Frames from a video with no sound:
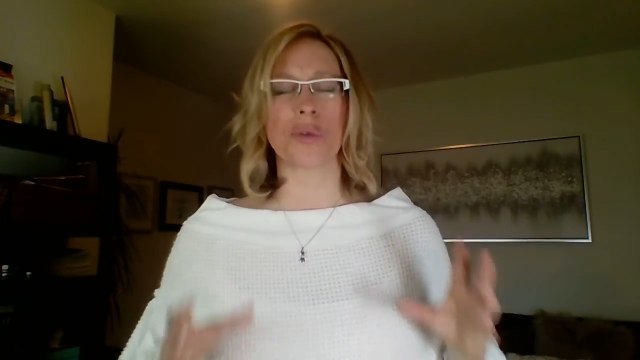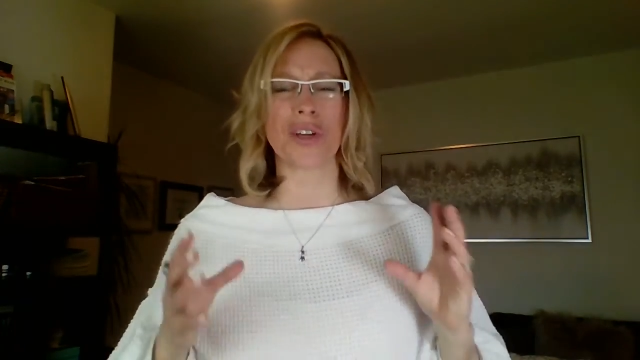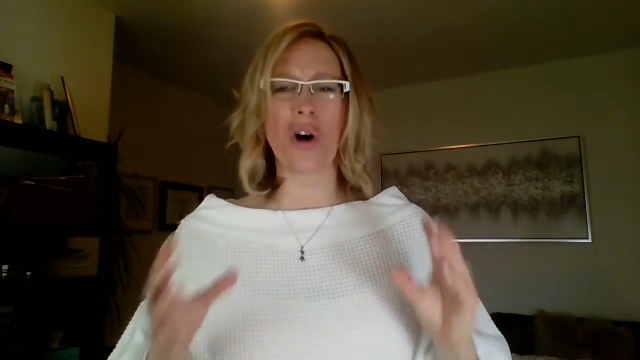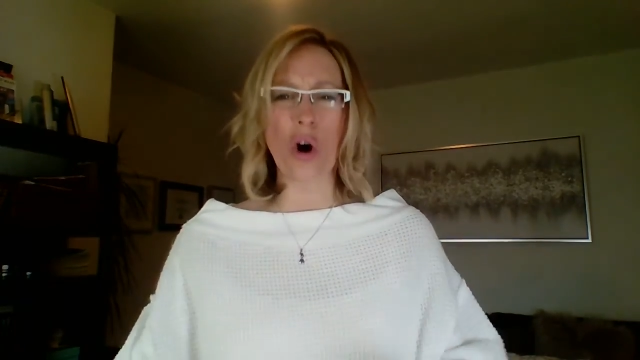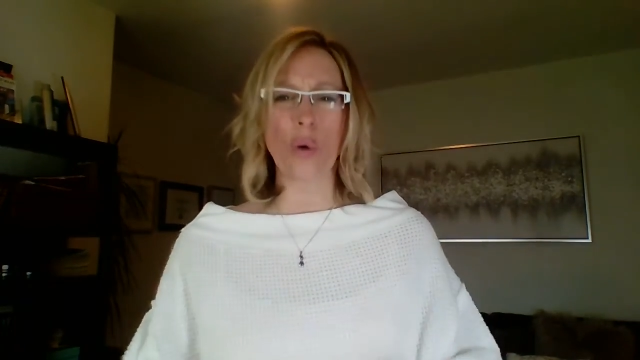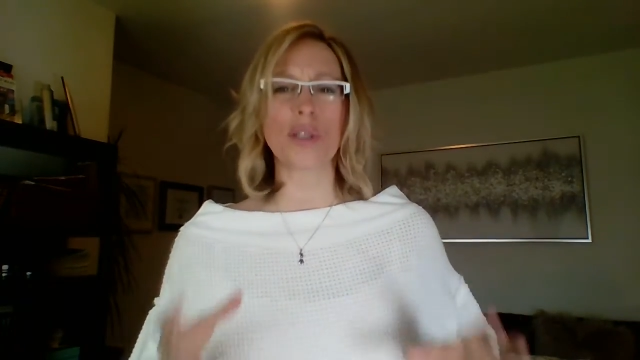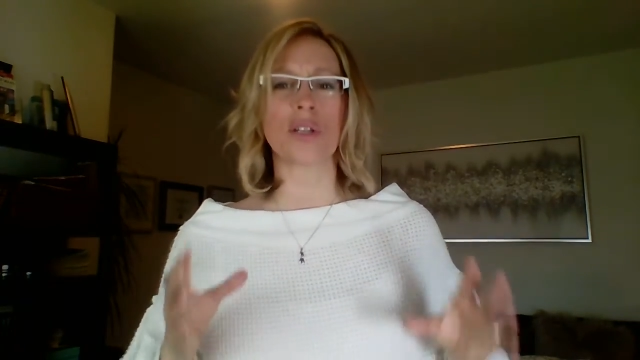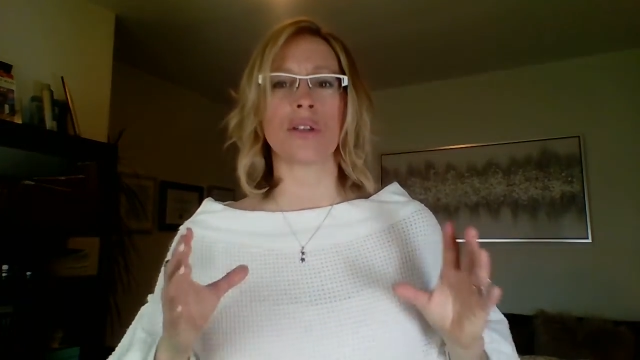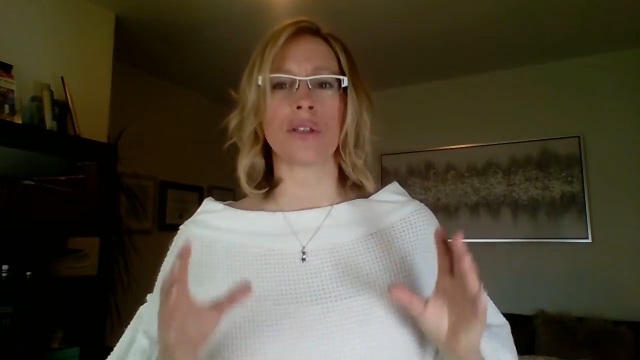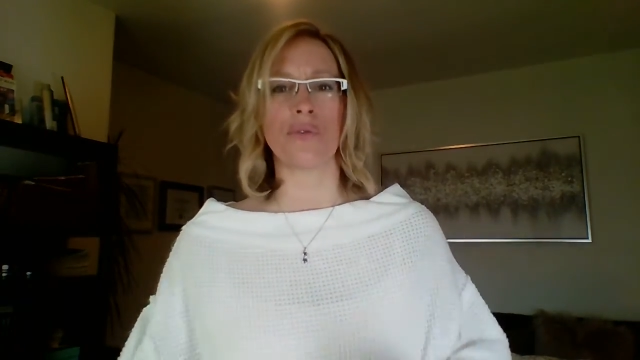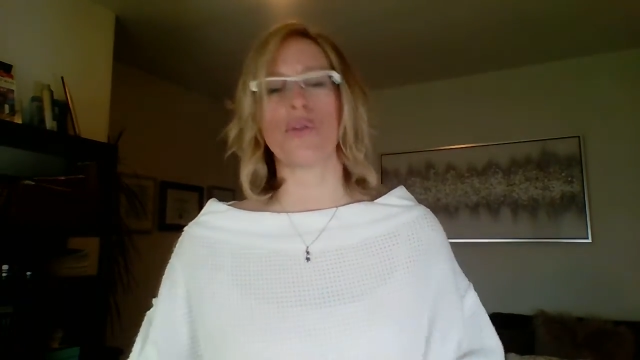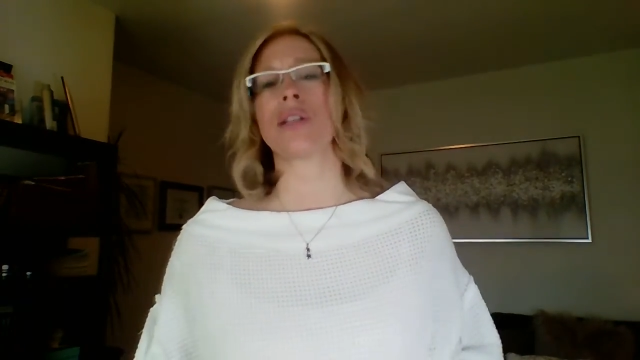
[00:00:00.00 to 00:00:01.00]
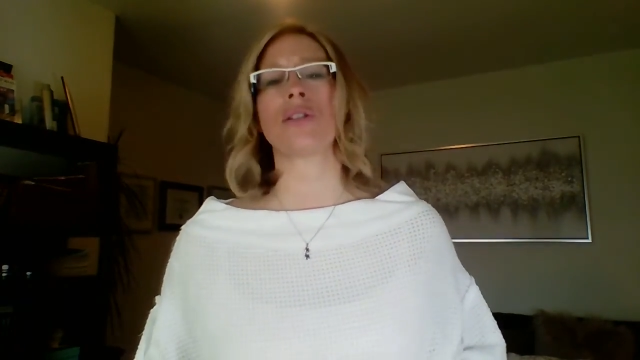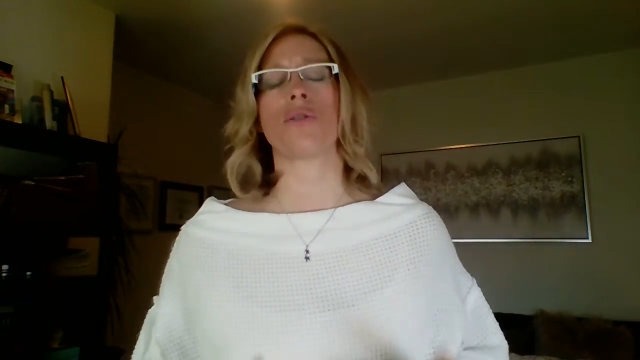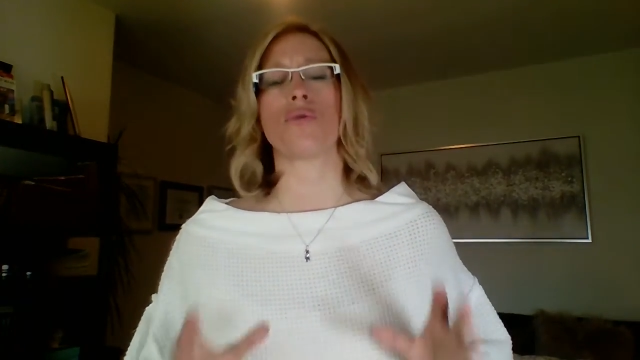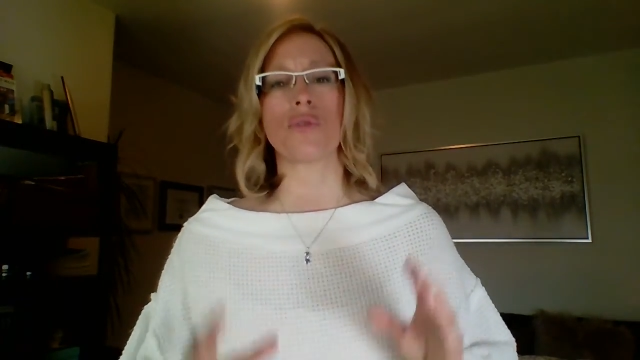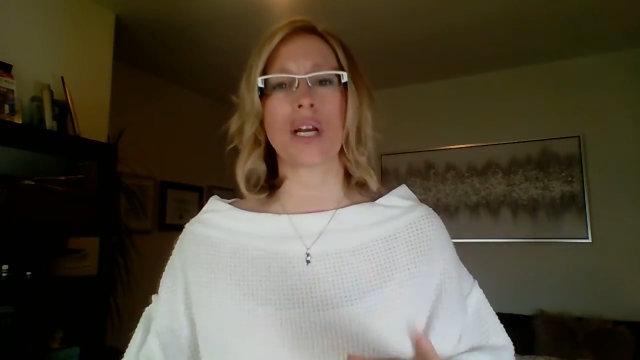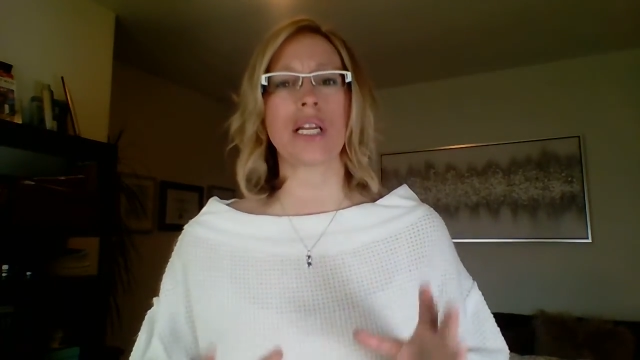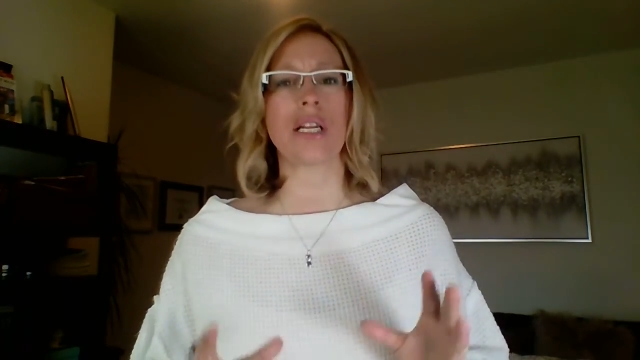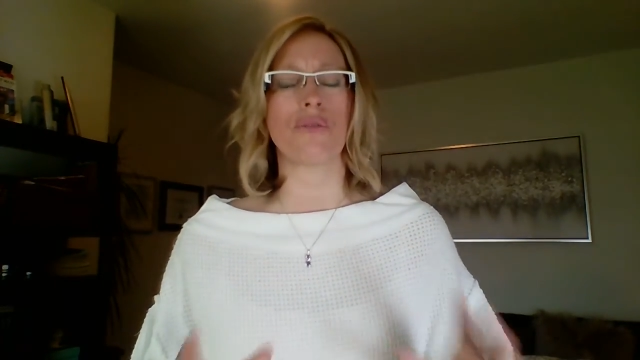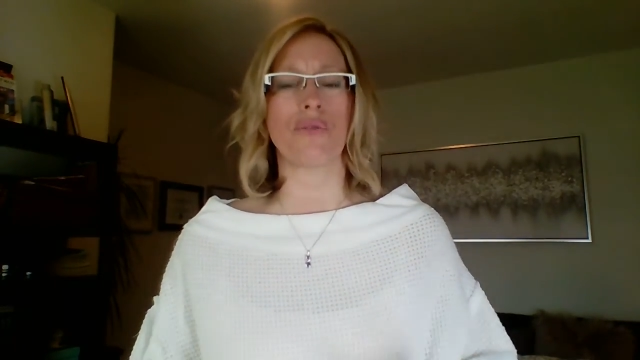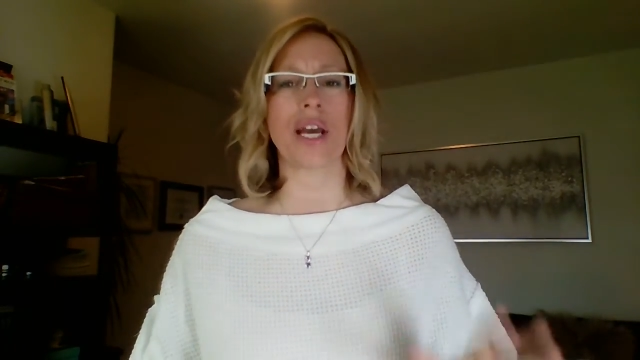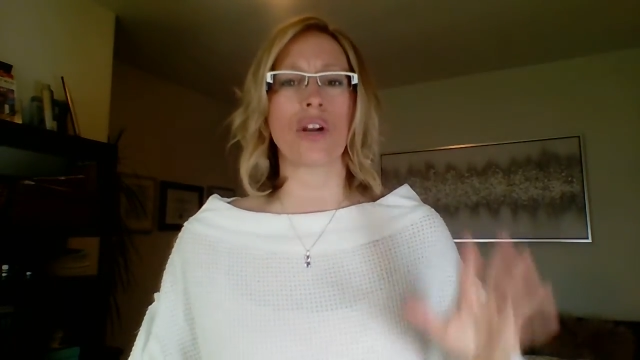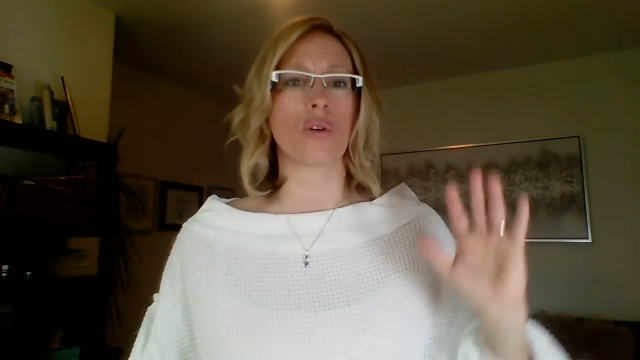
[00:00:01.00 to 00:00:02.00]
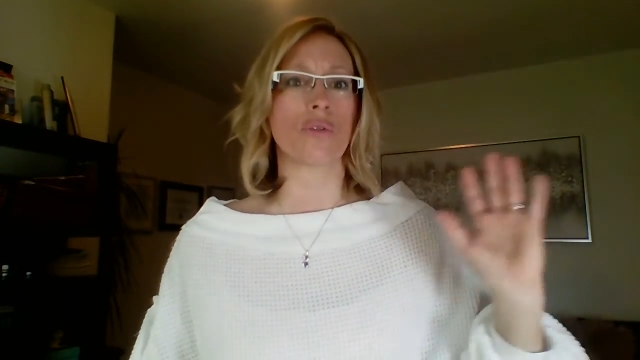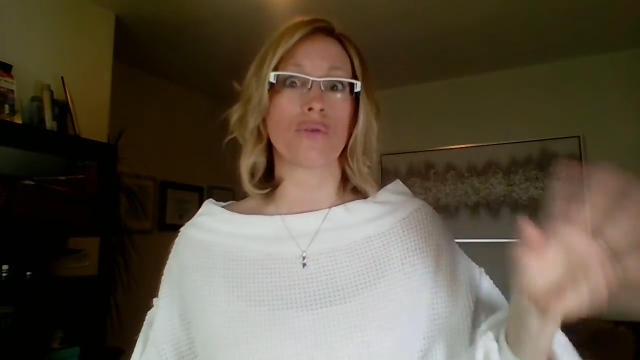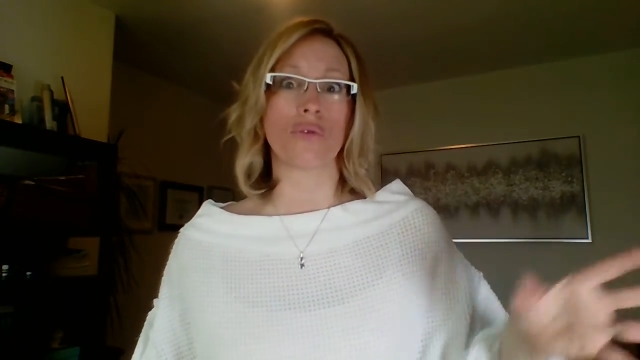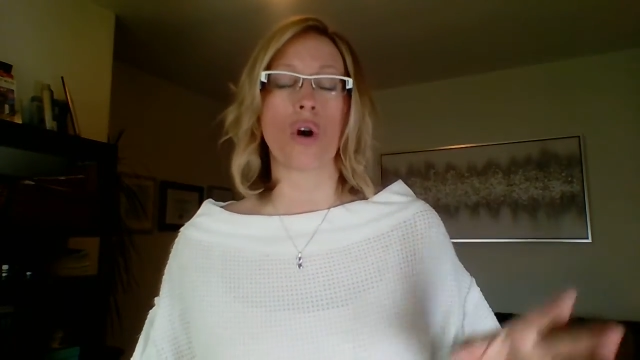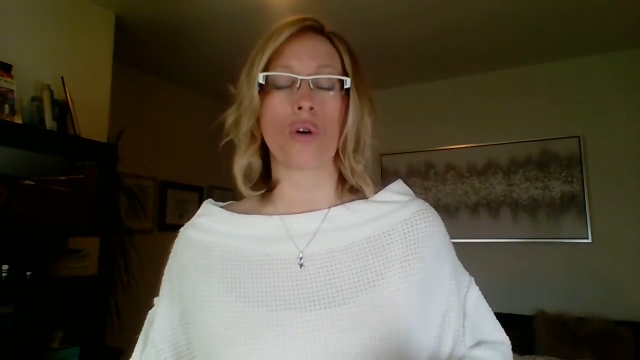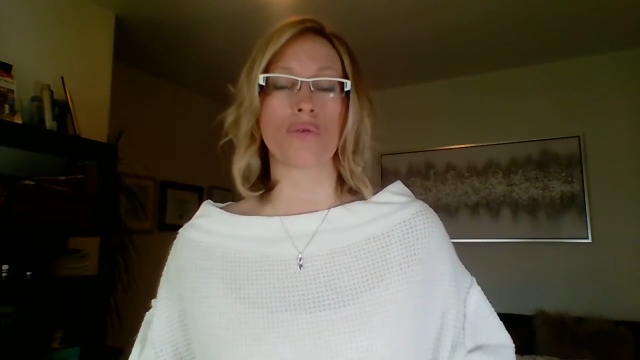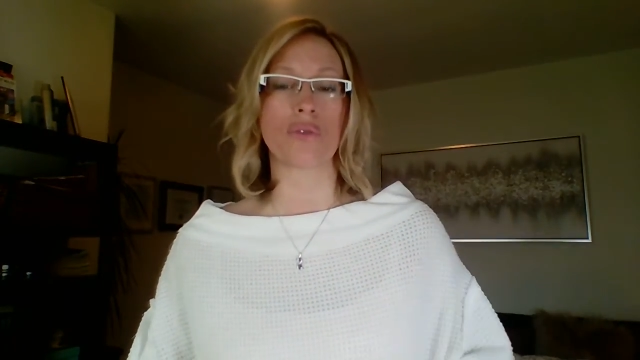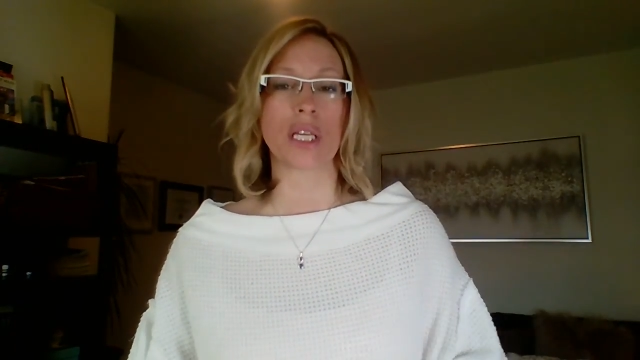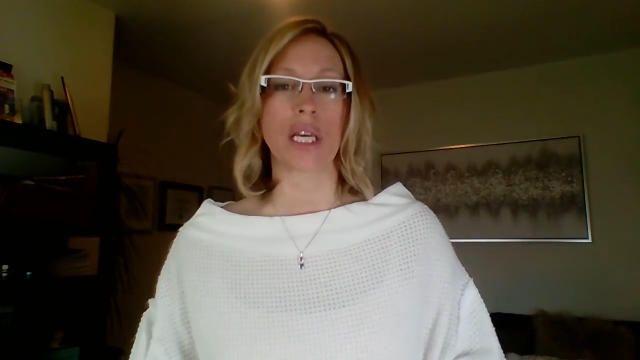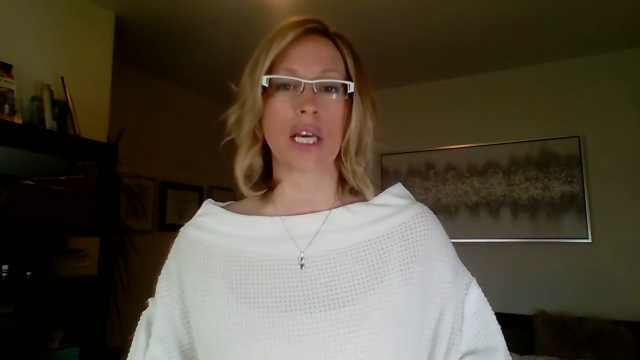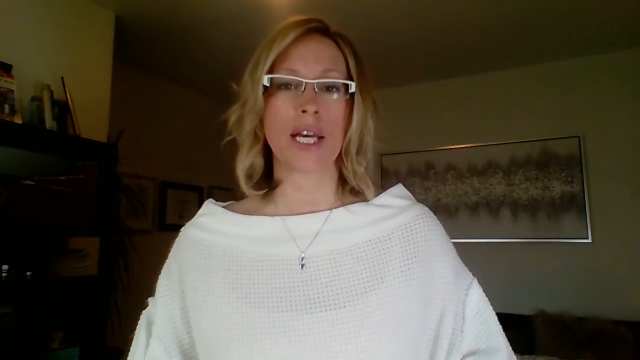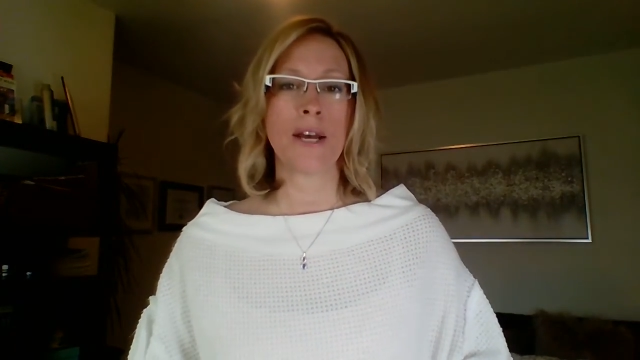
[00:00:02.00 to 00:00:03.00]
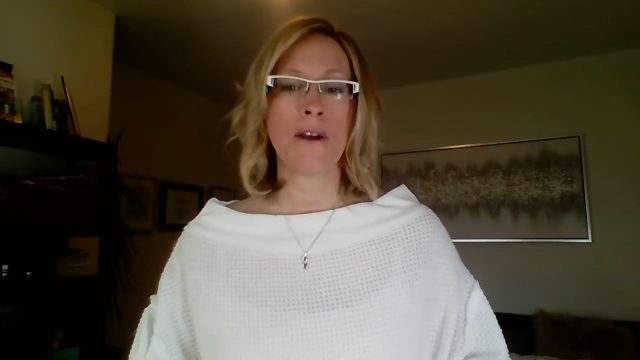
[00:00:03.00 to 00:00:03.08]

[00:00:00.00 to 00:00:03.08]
he's always on the defensive, ready to fight or flee.